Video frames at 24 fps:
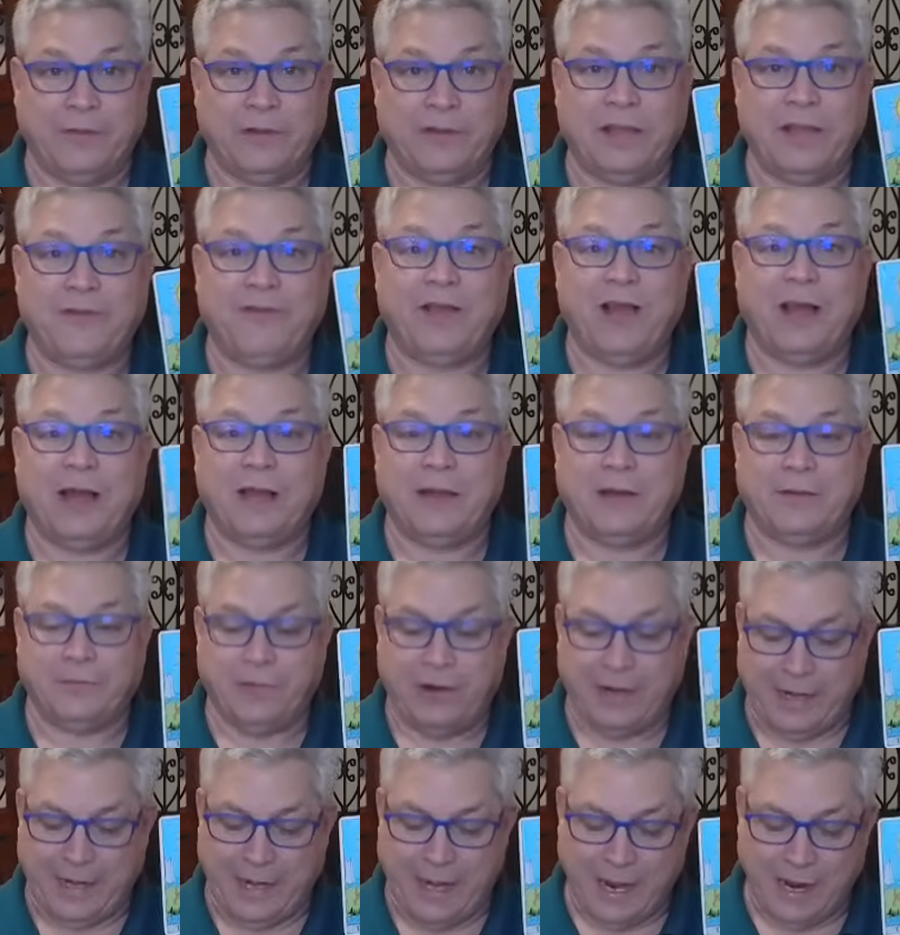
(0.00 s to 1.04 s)
What they've got
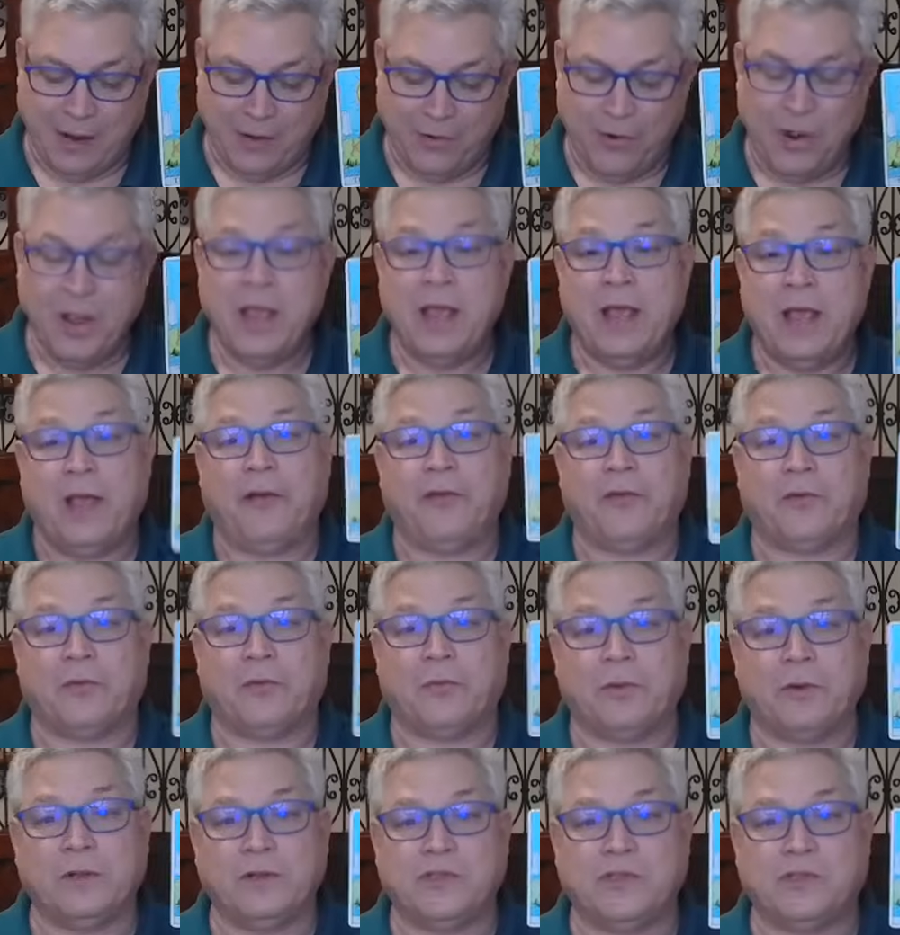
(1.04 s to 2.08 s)
right now is a
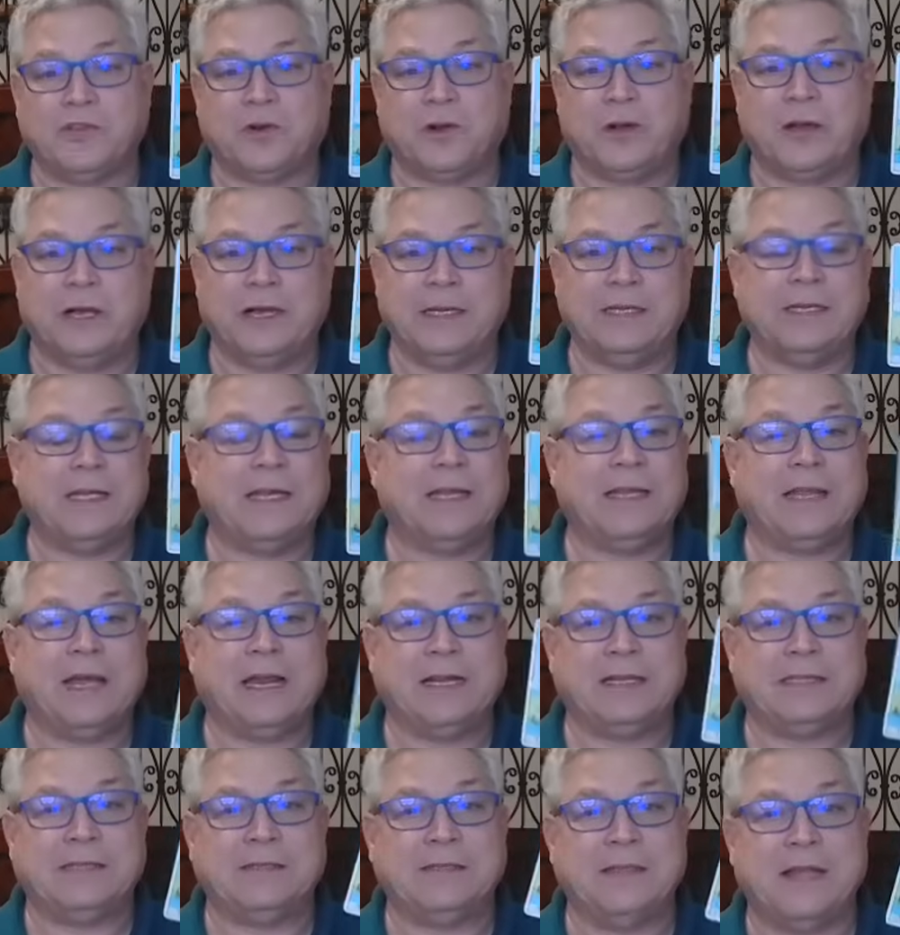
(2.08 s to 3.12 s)
real strong idea that
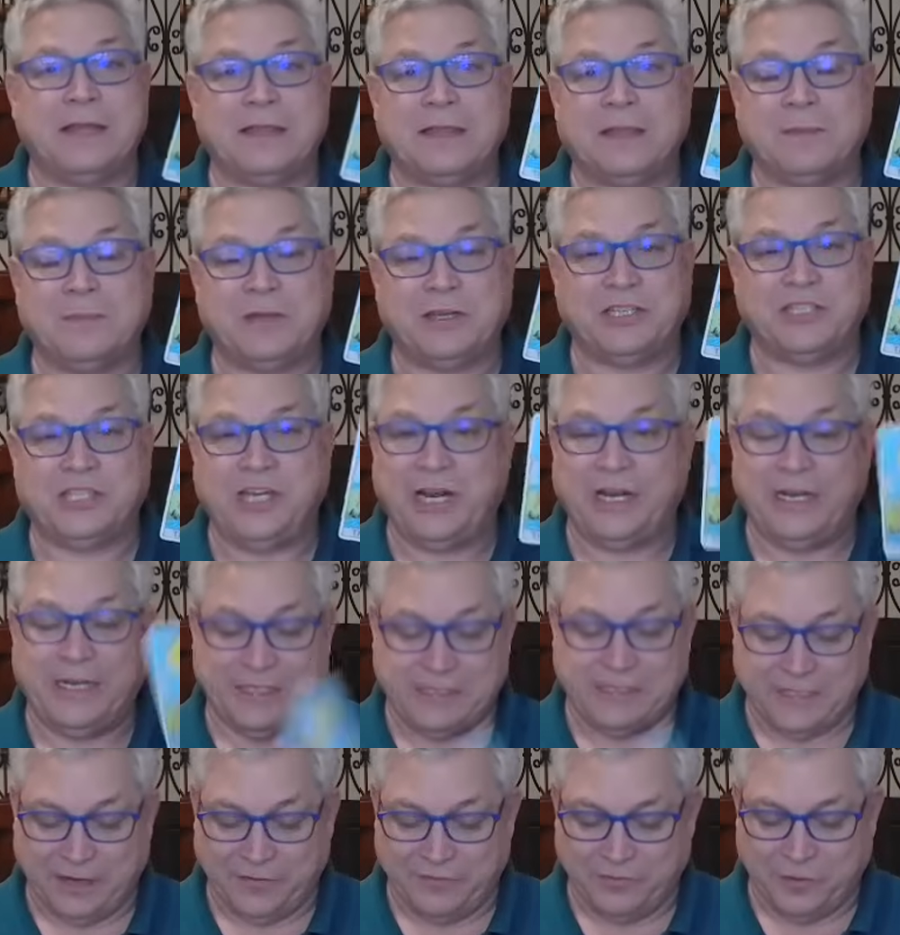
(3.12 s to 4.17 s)
it's nothing but shady
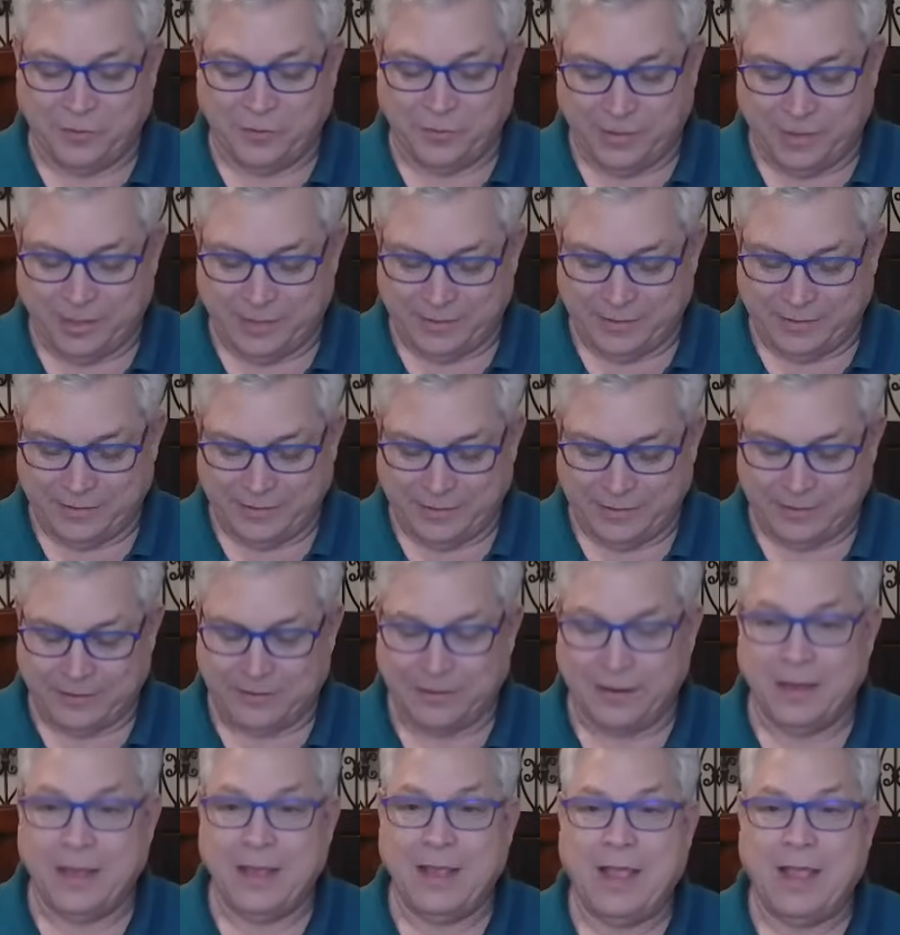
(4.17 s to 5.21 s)
stuff going on there.